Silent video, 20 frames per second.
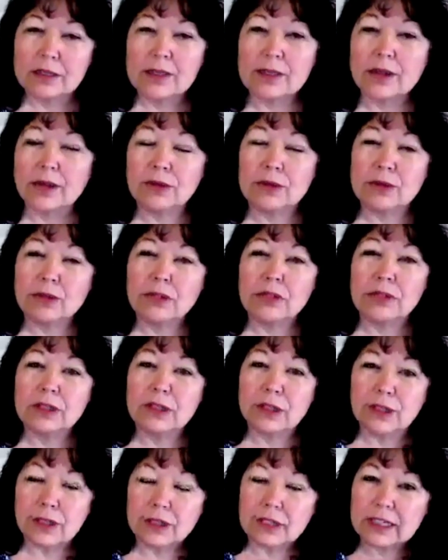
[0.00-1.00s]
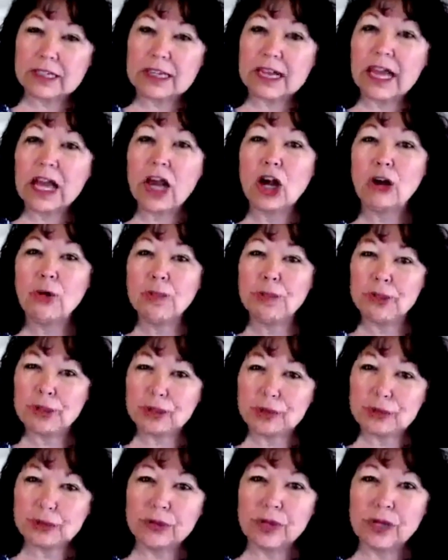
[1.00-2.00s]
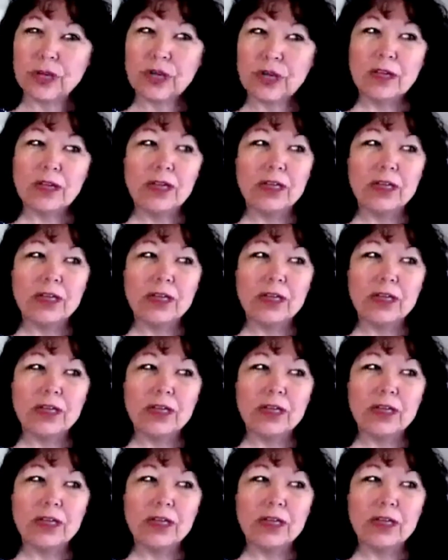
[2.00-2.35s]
So it can help you